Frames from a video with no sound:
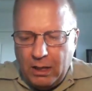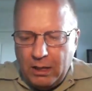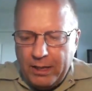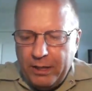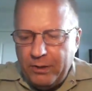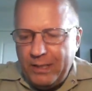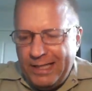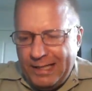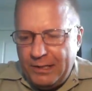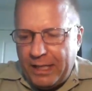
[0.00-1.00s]
Uh, here
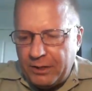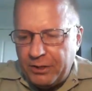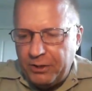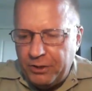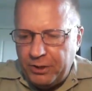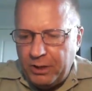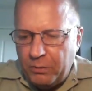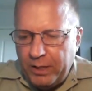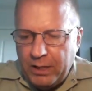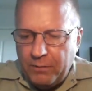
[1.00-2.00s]
in Texas,
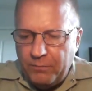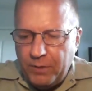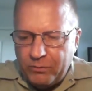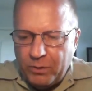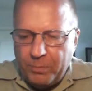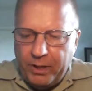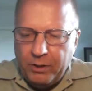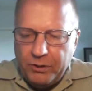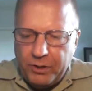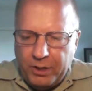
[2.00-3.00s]
uh, we have uh,
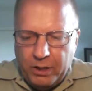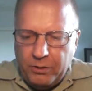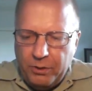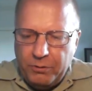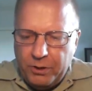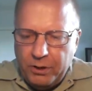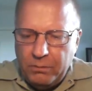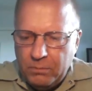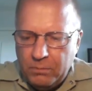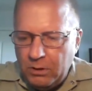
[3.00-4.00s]
repeaters in
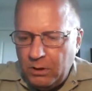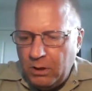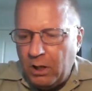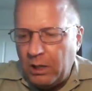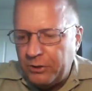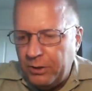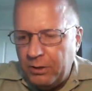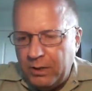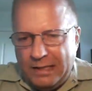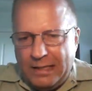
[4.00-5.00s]
Houston,
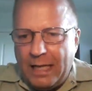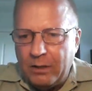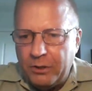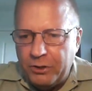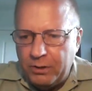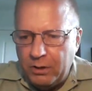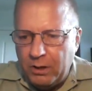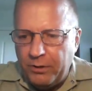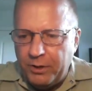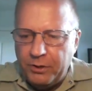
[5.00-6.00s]
Austin, and Dallas
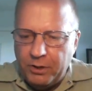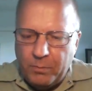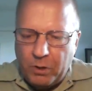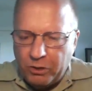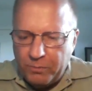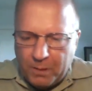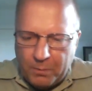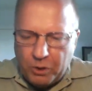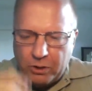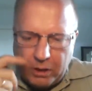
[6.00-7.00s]
uh, that MARS
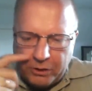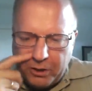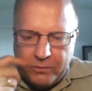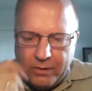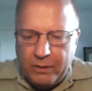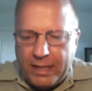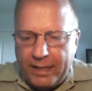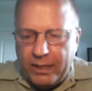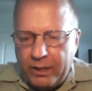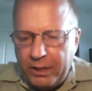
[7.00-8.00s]
members clustered around
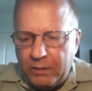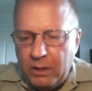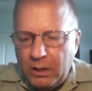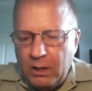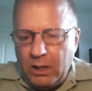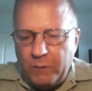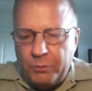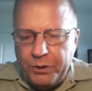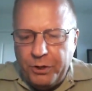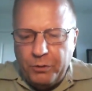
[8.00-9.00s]
that area
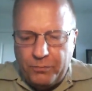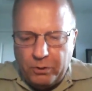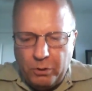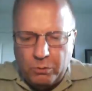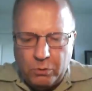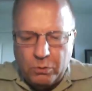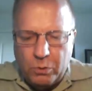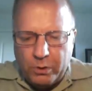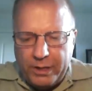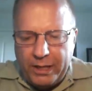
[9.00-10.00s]
will use for local
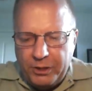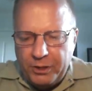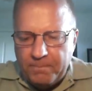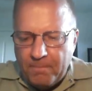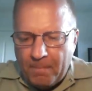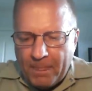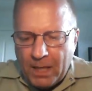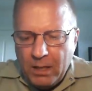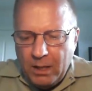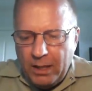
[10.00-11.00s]
coordination.
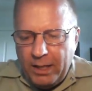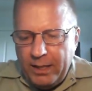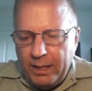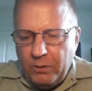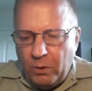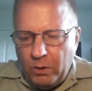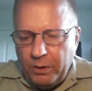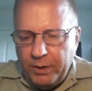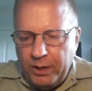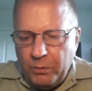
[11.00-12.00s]
And then
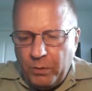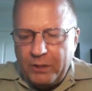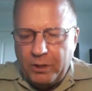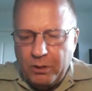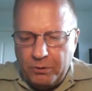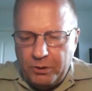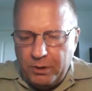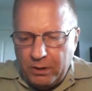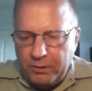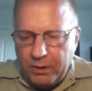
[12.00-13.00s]
on the West
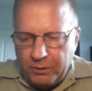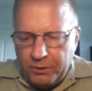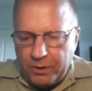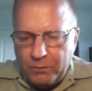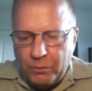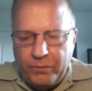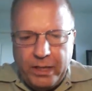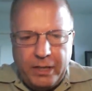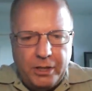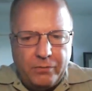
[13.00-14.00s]
Coast, there's several
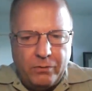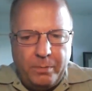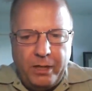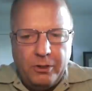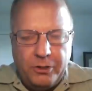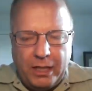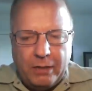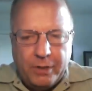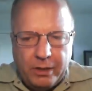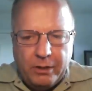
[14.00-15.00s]
VHF repeaters
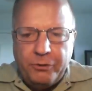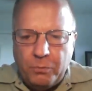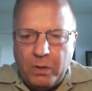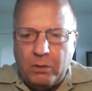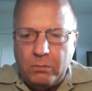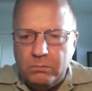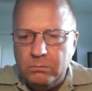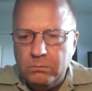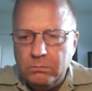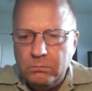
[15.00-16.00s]
out there as well.